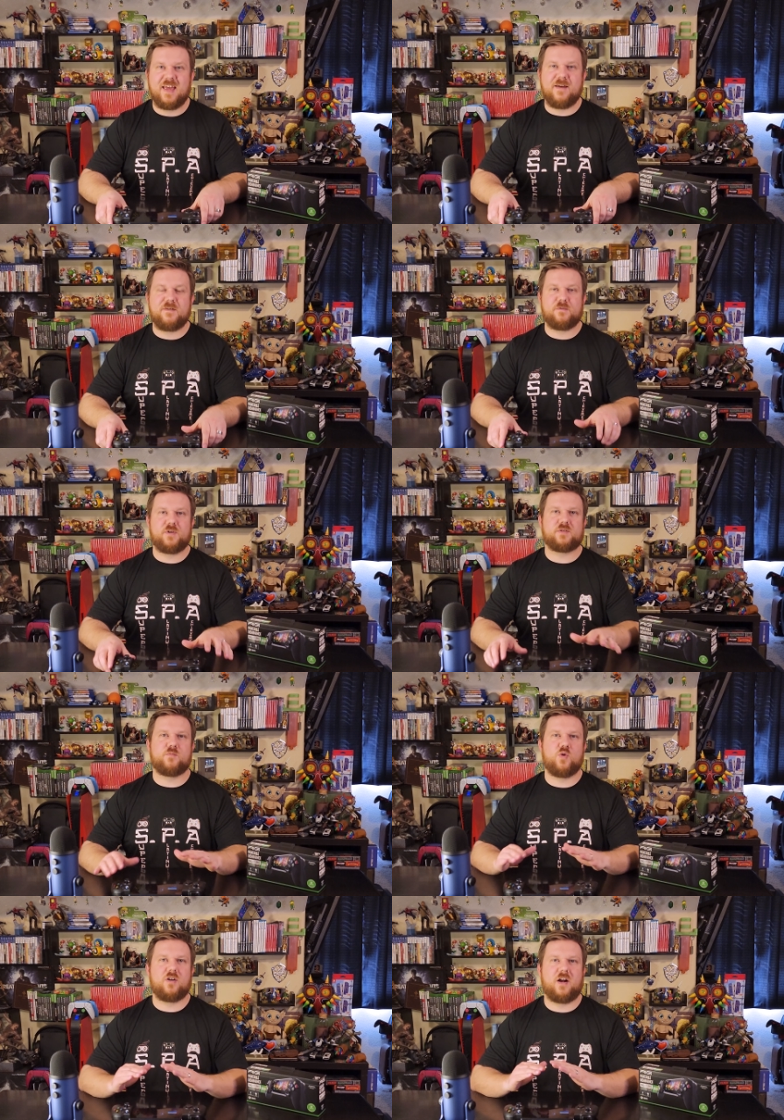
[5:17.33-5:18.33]
If it was
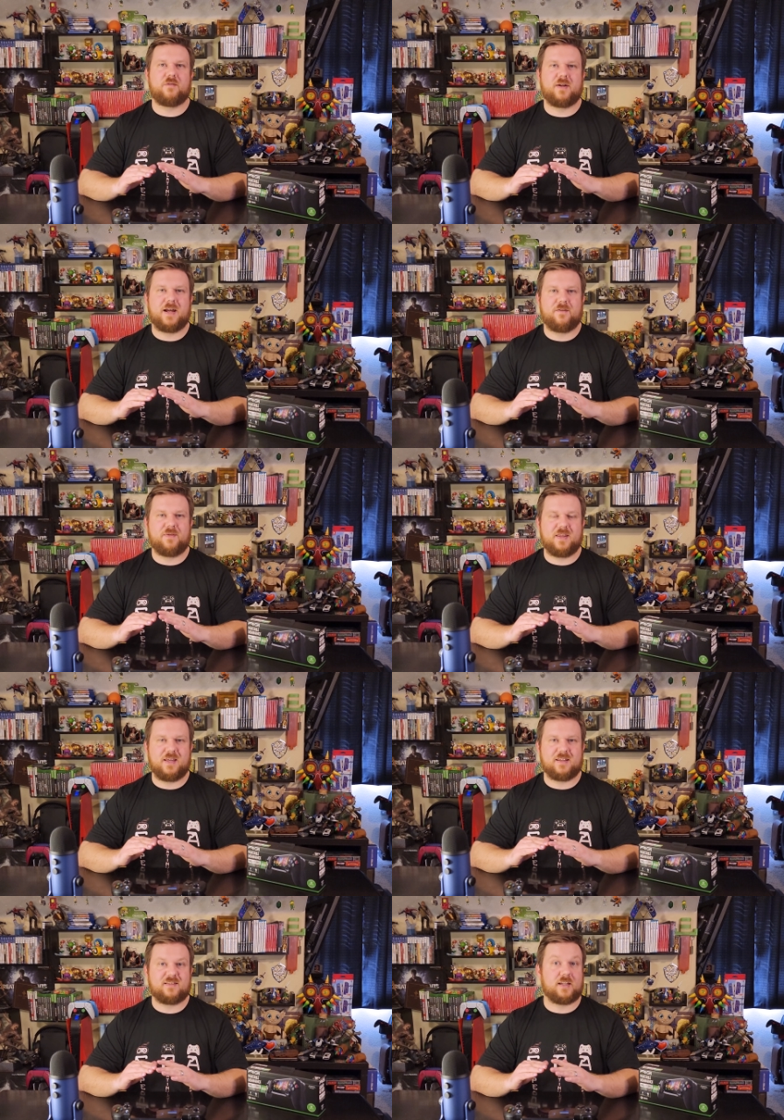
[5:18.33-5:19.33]
more around
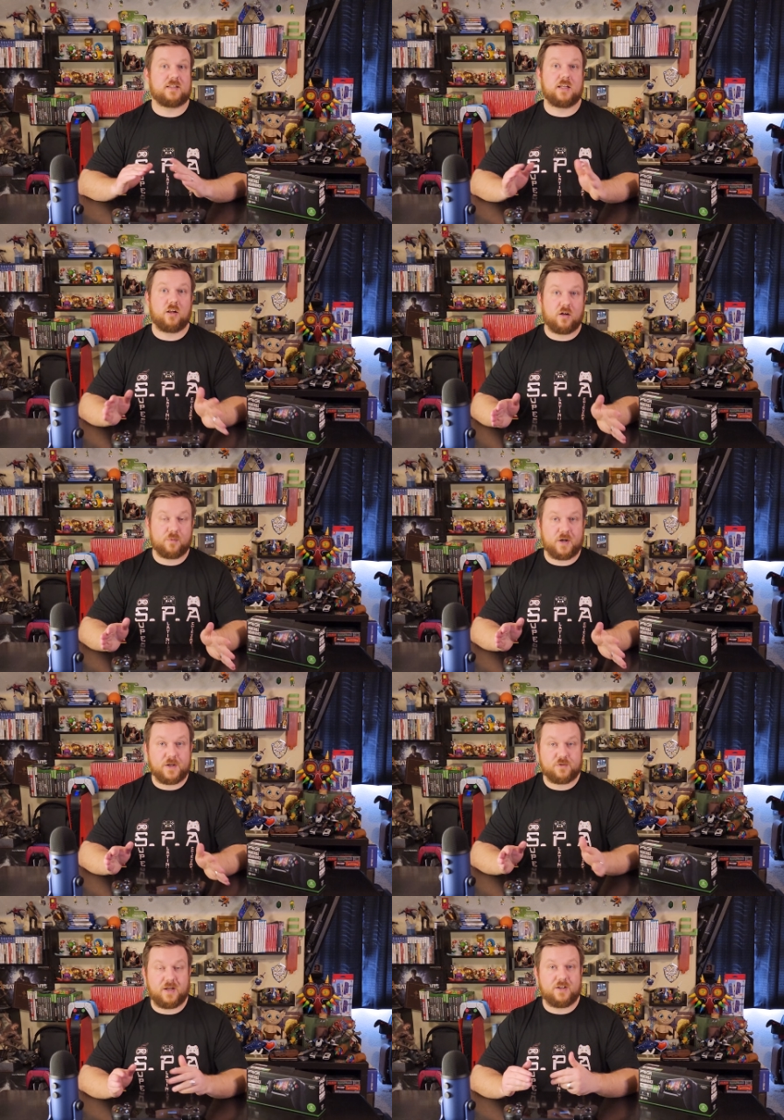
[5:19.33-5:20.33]
the $60
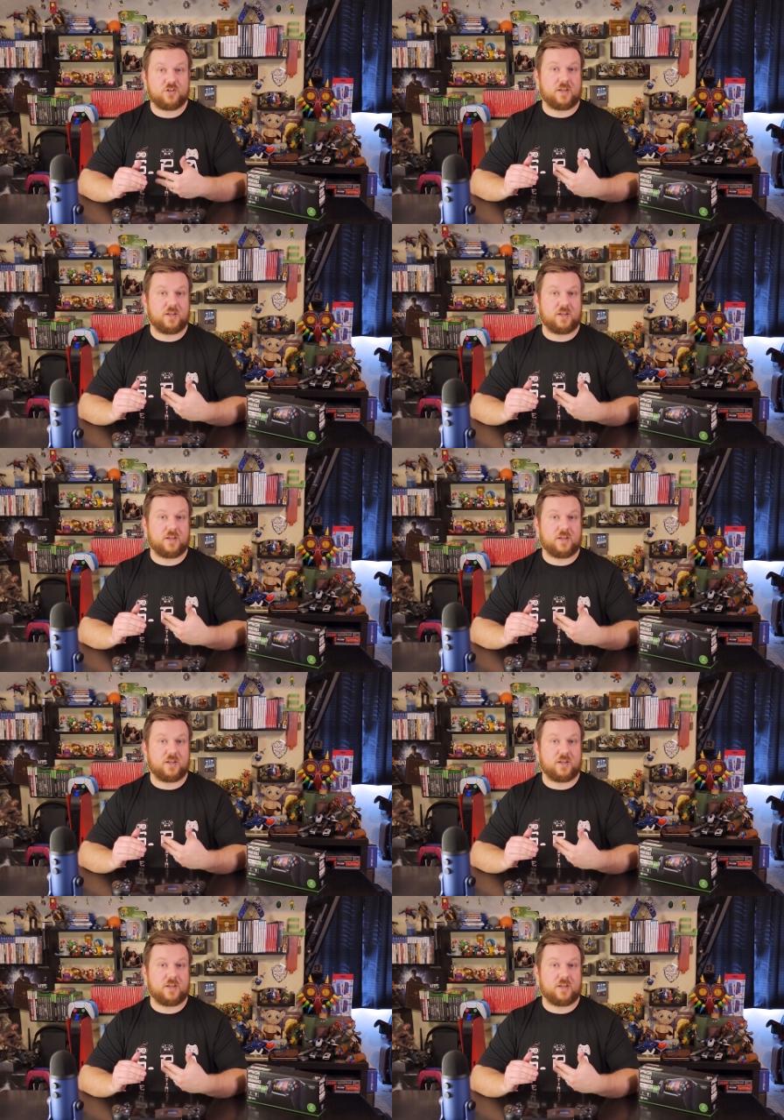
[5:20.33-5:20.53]
price range,